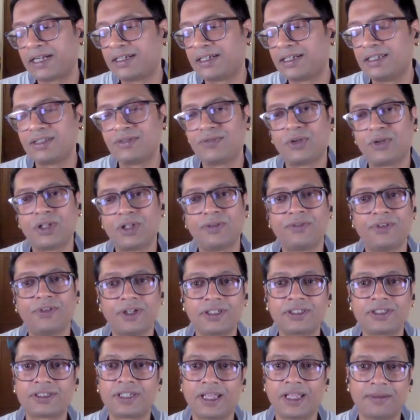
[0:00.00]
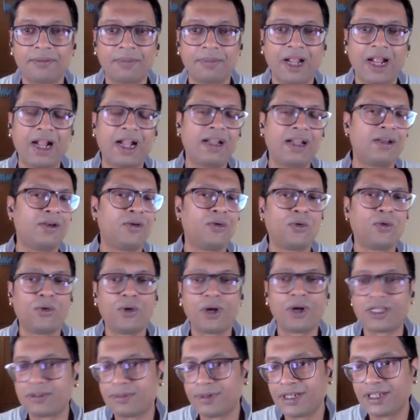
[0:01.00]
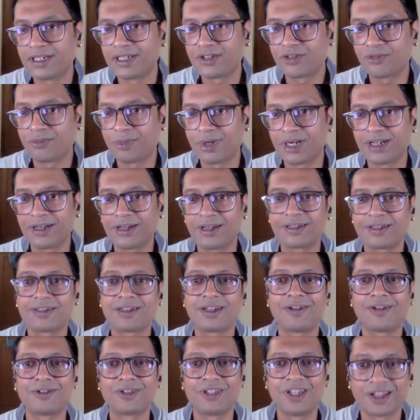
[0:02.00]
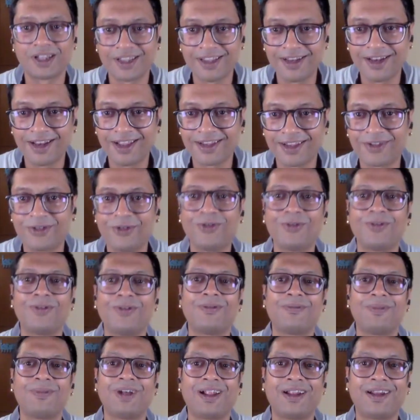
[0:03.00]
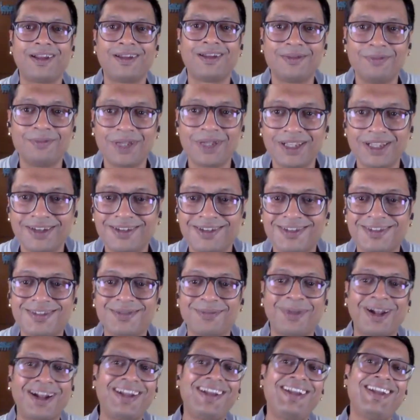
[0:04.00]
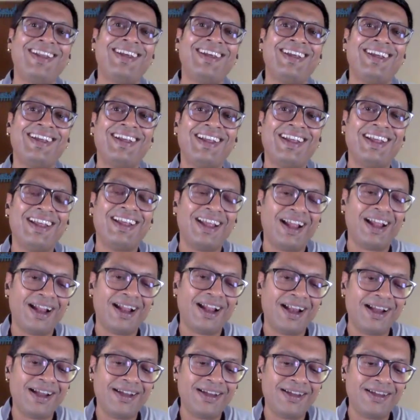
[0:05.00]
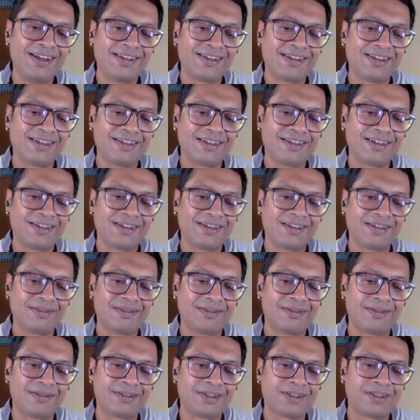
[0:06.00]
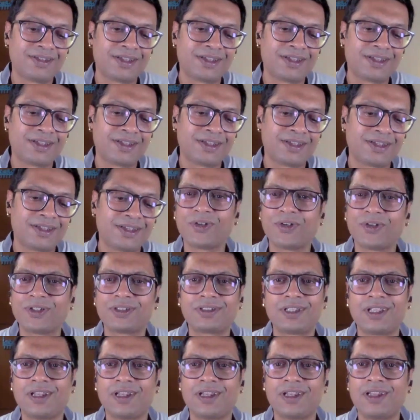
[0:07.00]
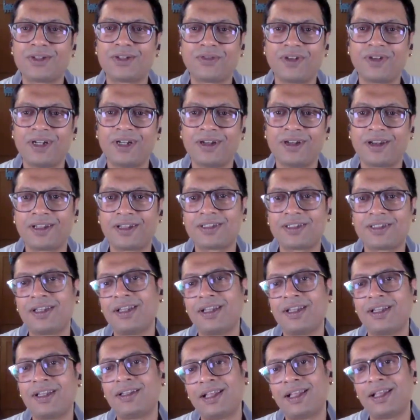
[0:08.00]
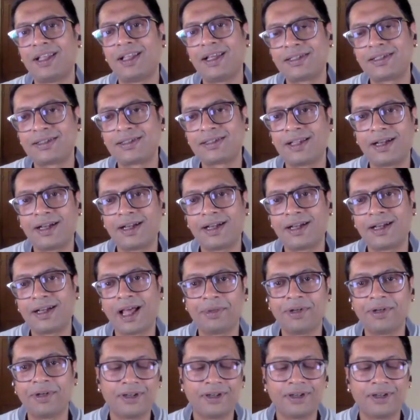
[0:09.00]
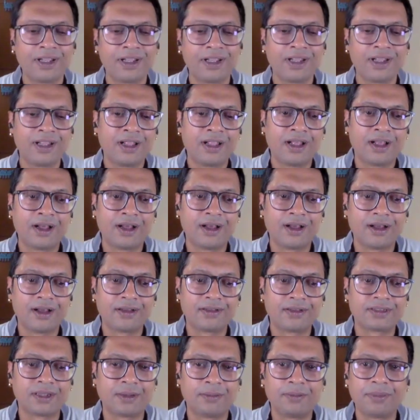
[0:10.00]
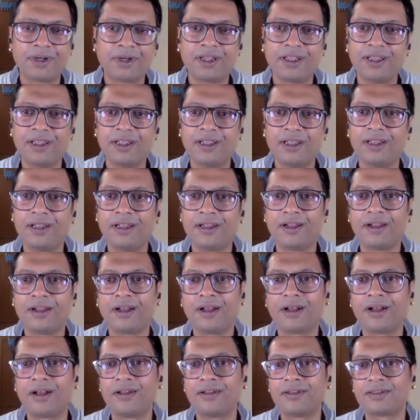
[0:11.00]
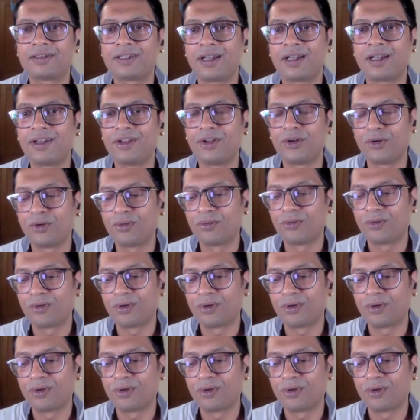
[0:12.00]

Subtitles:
practice for the first time, I had no experience of meditation. I was lucky like you. I had a beginner's mind, and just out of a series of interesting things that happened, somebody said,